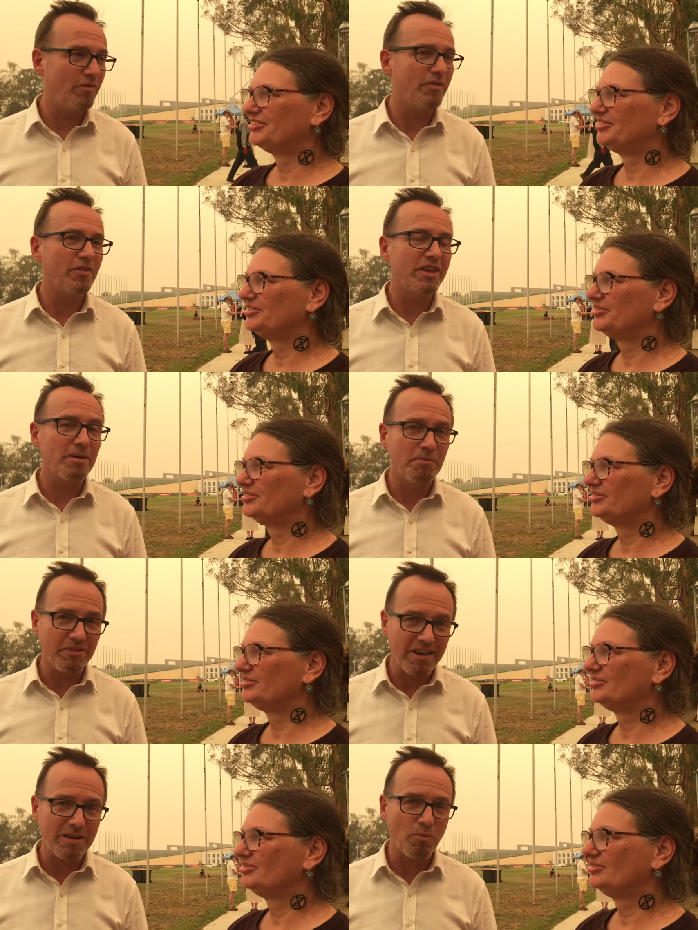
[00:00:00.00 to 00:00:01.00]
Speaker 1: of the
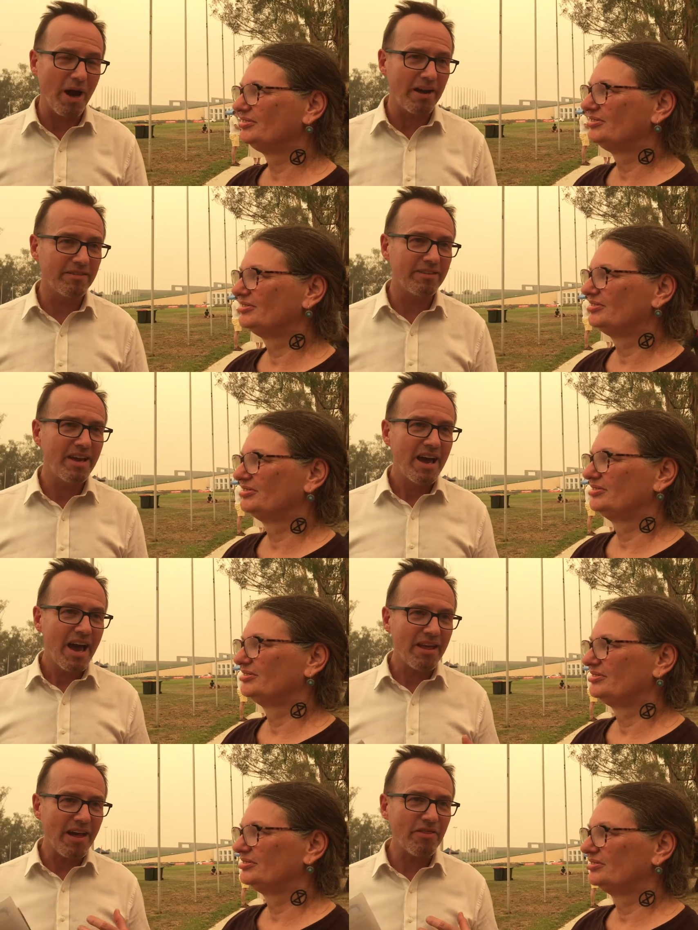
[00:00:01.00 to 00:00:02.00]
obscene waste
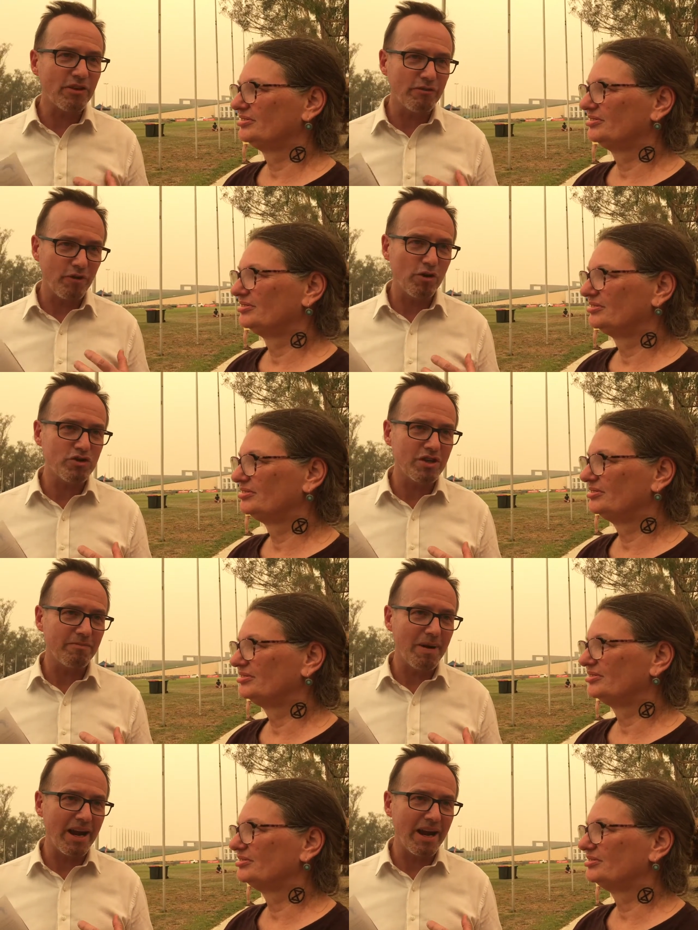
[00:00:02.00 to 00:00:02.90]
and, and the diversion of